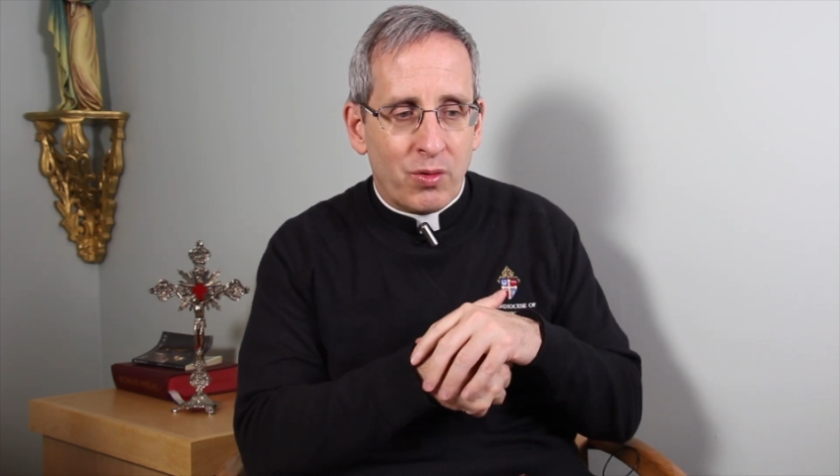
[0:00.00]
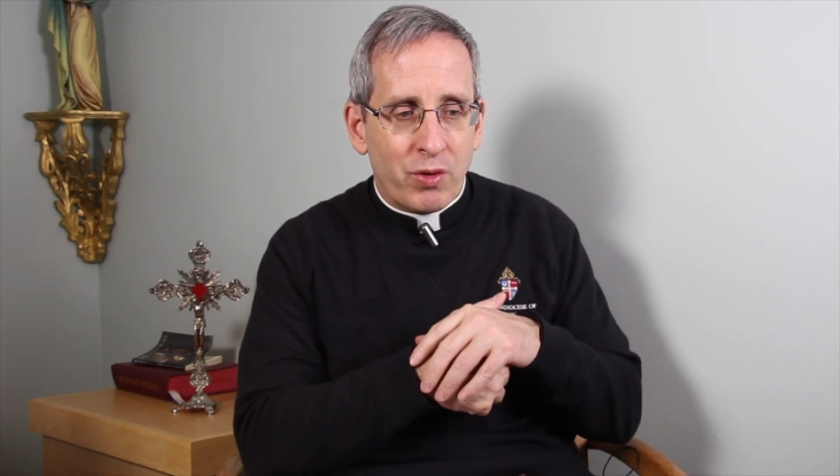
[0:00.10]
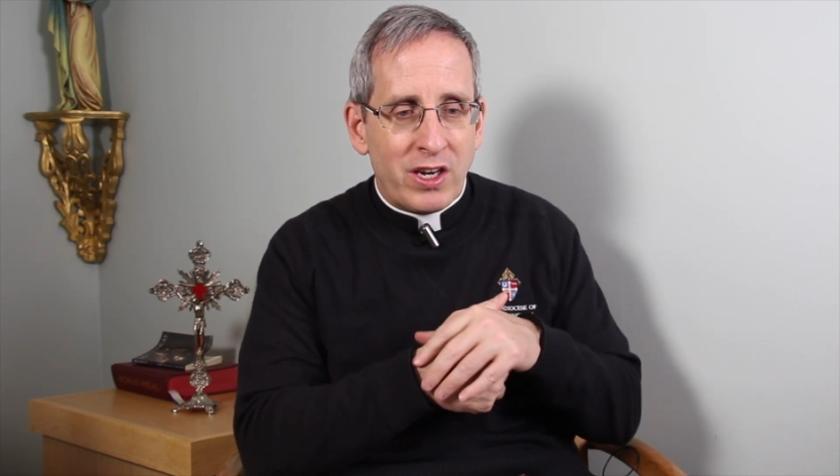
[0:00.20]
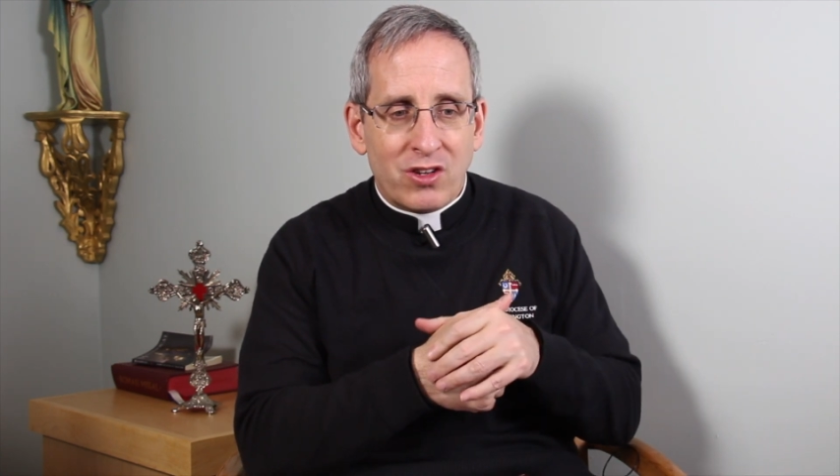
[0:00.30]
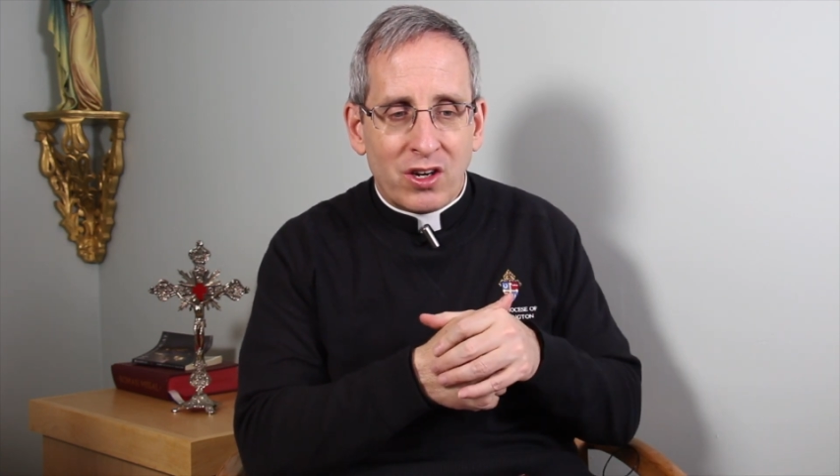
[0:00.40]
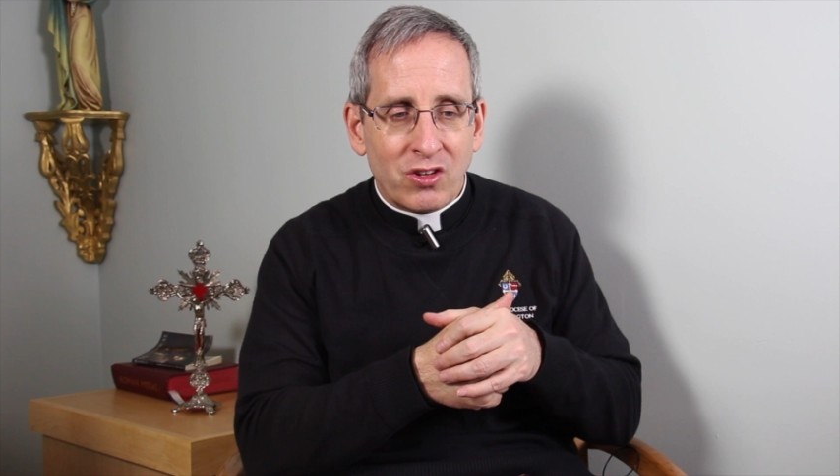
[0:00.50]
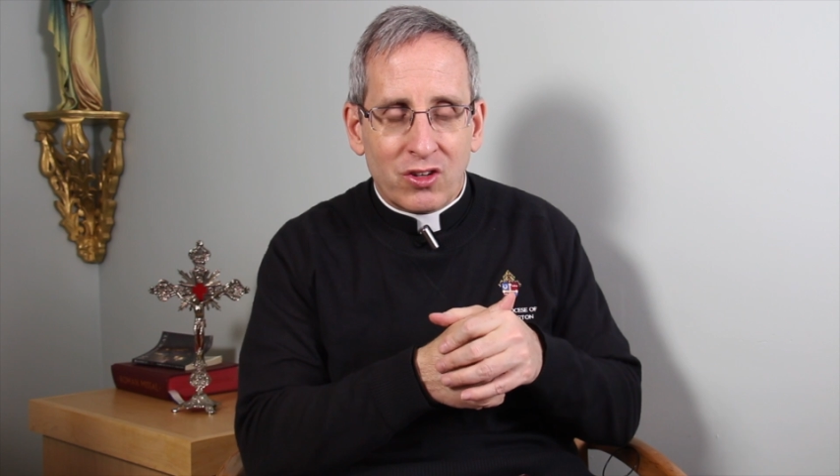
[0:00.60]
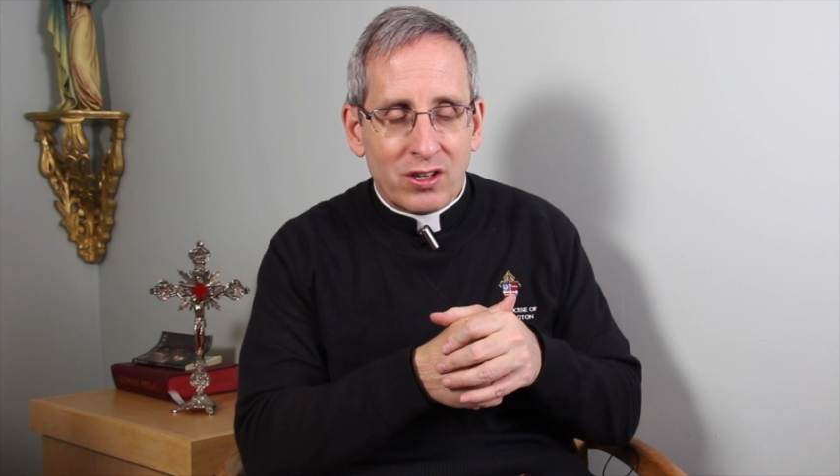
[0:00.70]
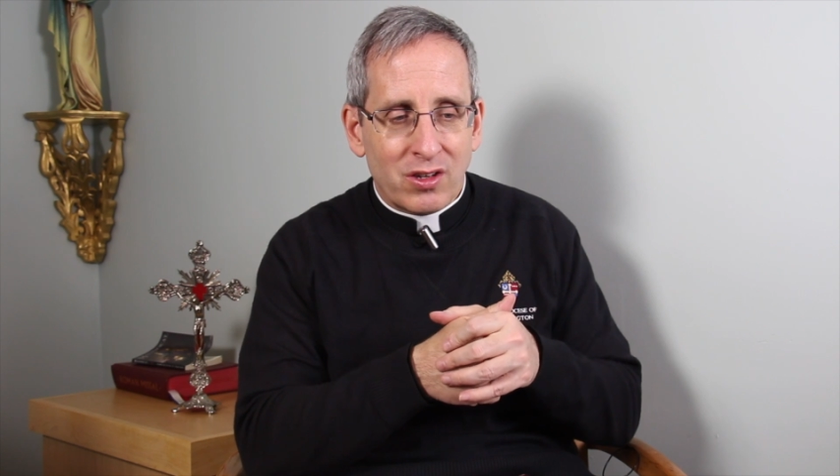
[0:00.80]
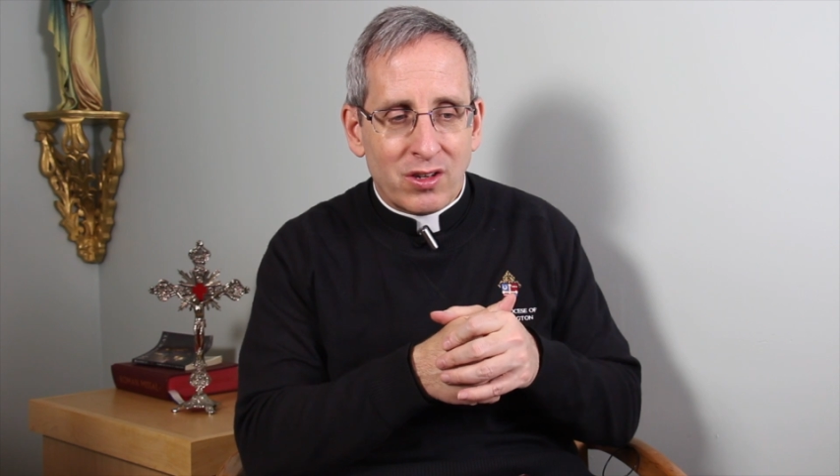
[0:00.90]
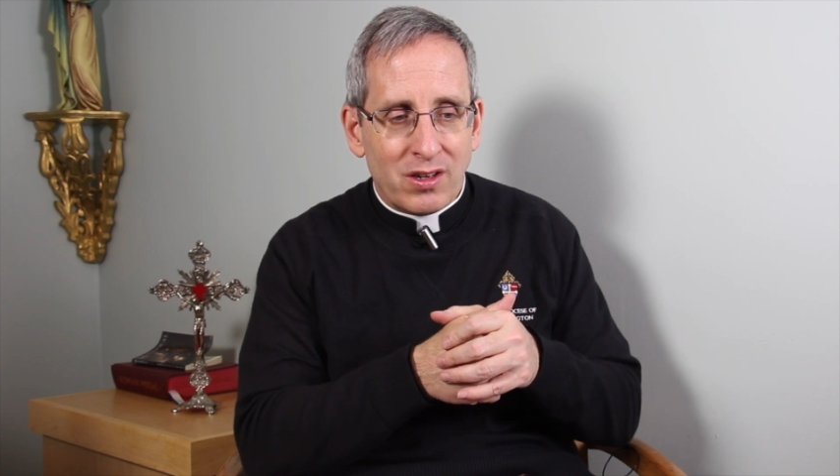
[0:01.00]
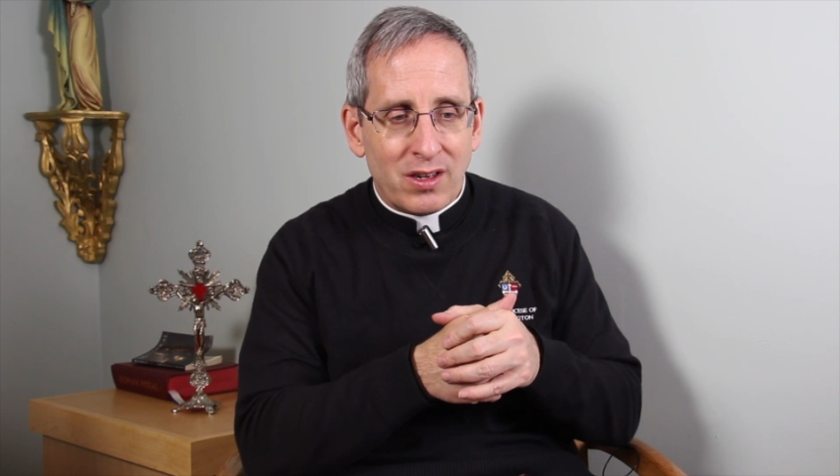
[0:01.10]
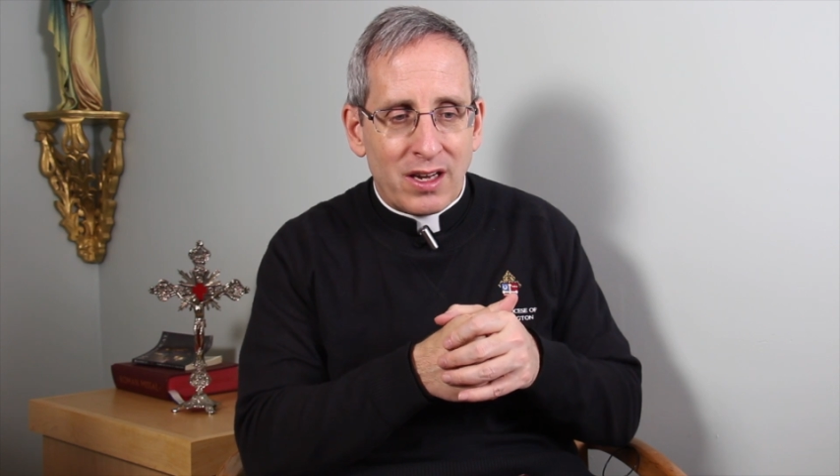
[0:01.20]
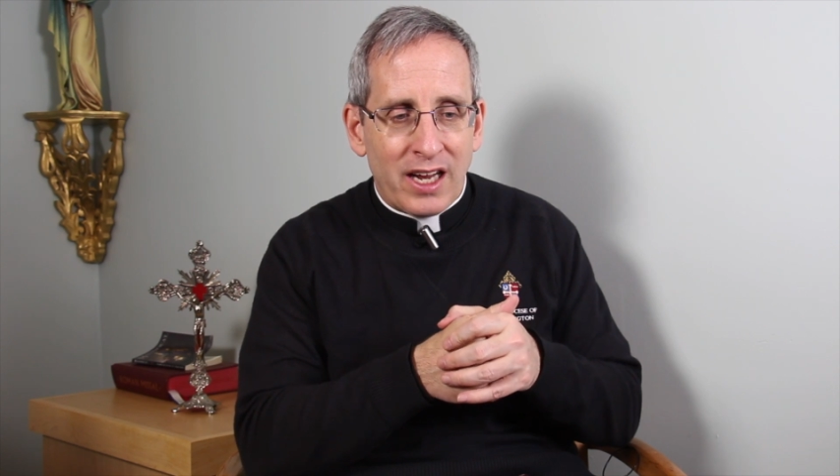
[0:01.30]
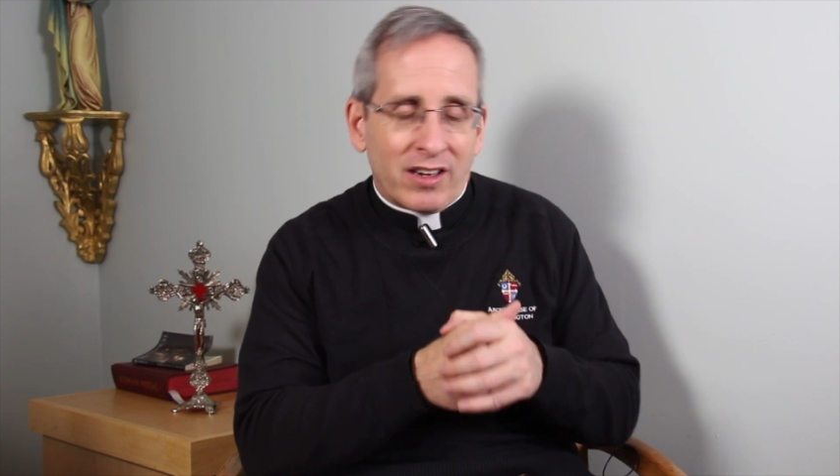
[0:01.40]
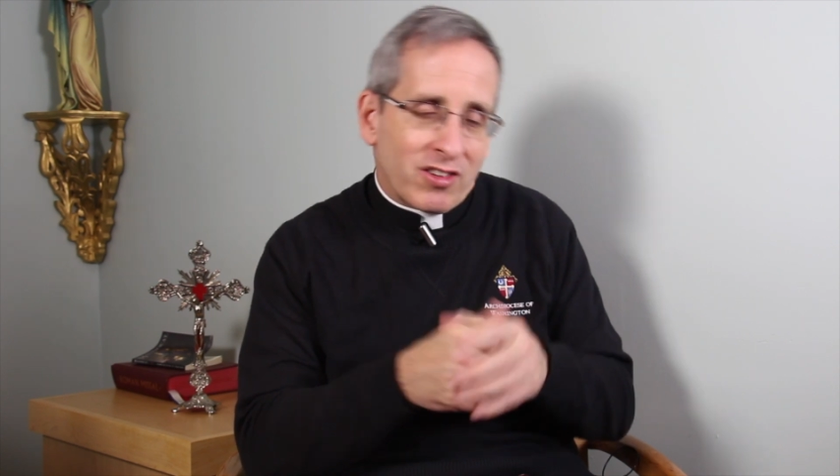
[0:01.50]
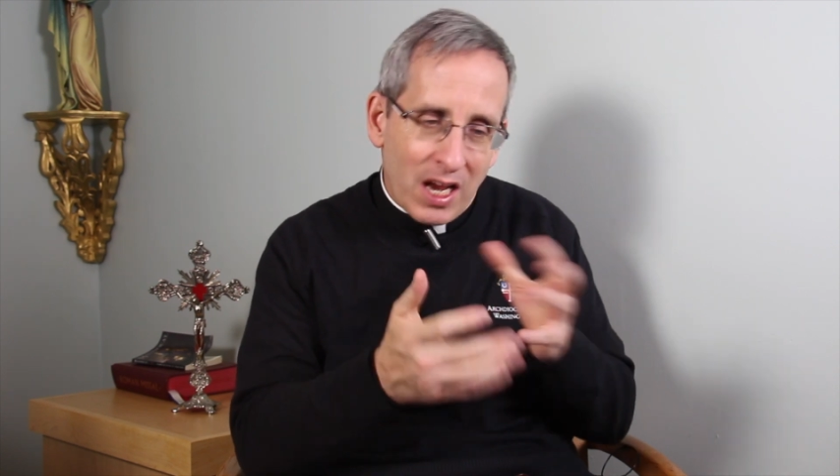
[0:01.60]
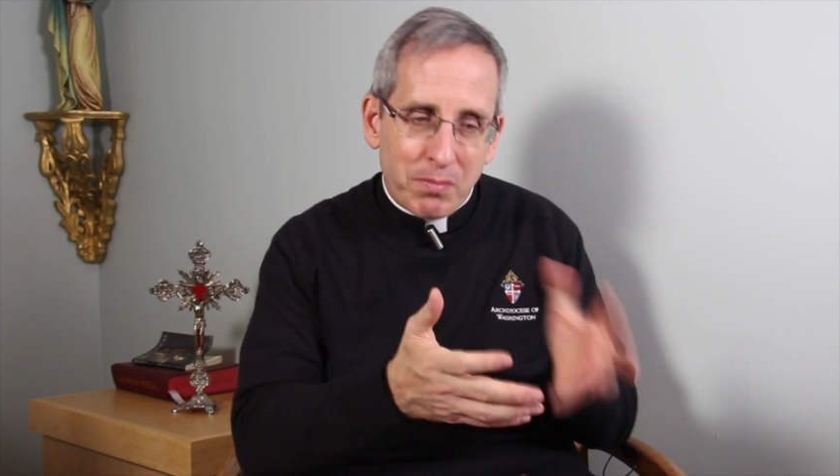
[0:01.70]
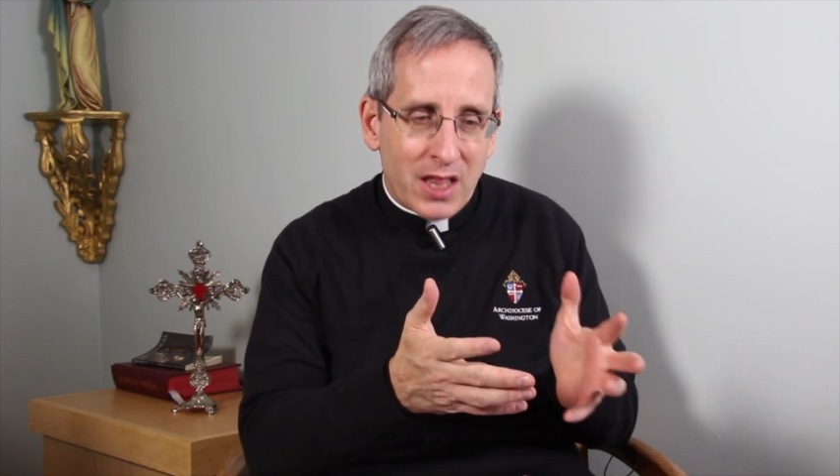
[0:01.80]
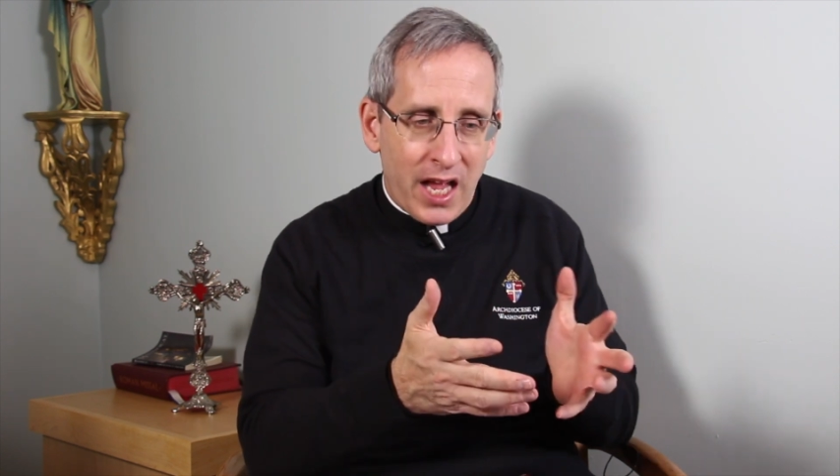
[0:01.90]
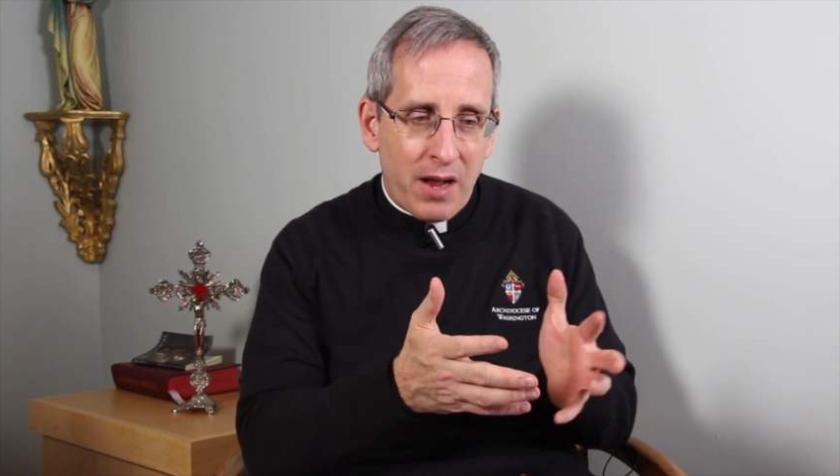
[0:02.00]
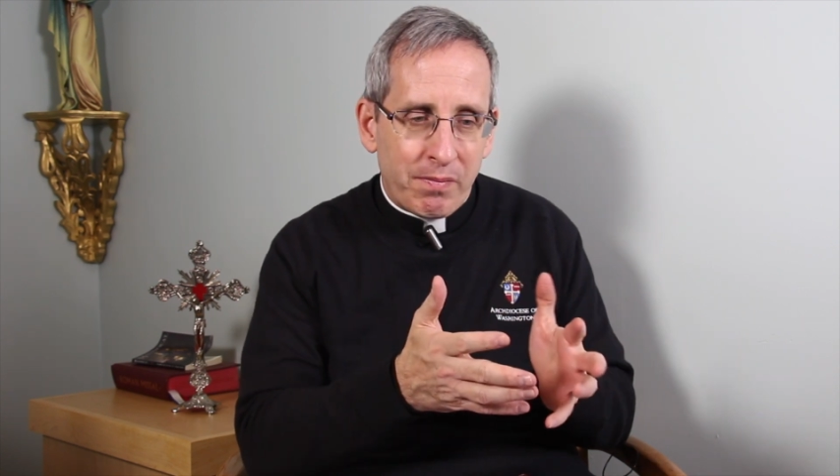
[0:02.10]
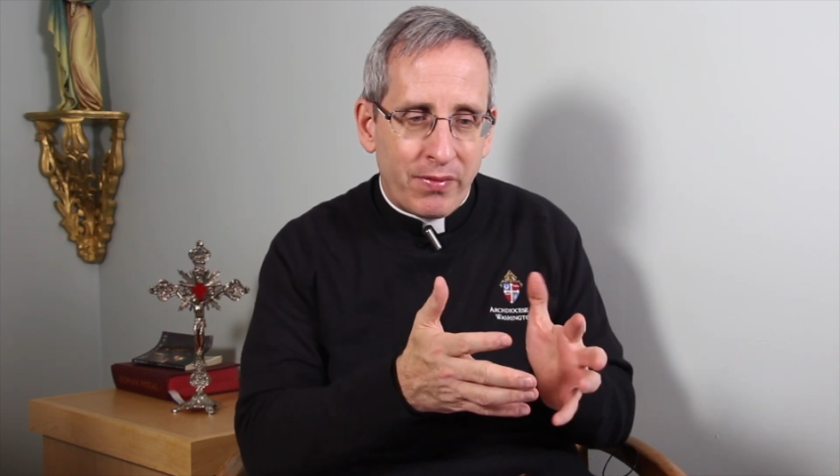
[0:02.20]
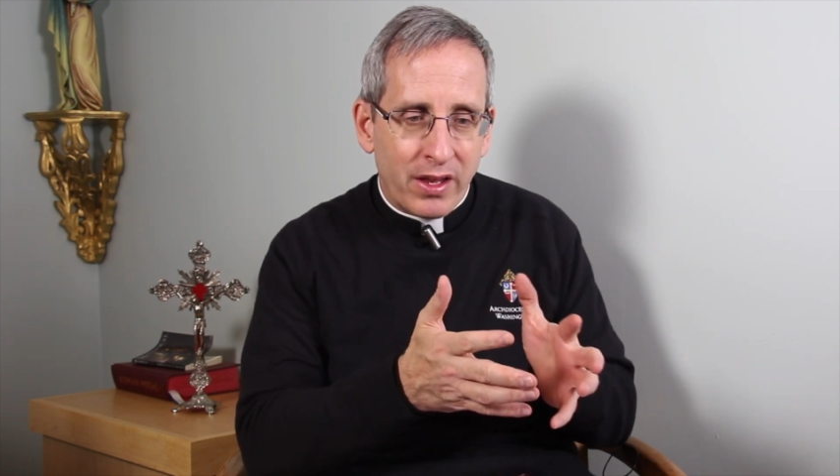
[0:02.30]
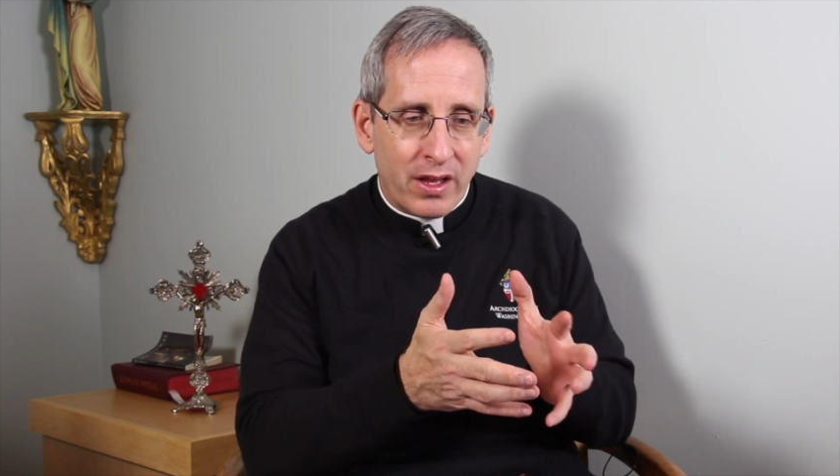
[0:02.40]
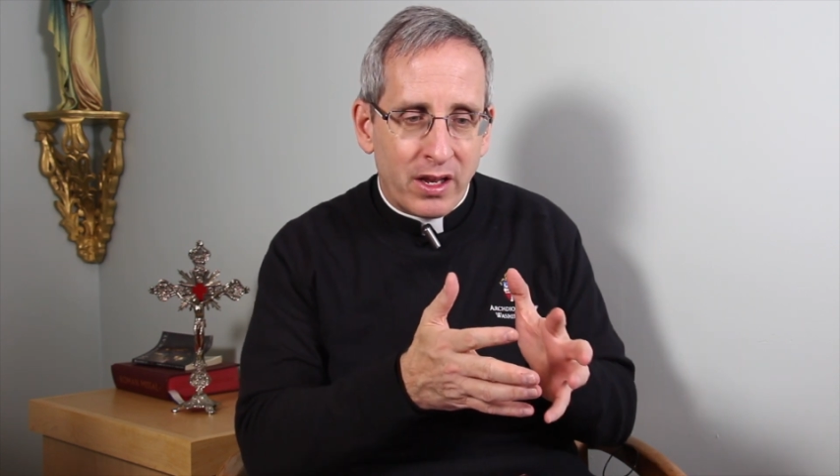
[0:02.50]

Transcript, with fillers: we just accept them,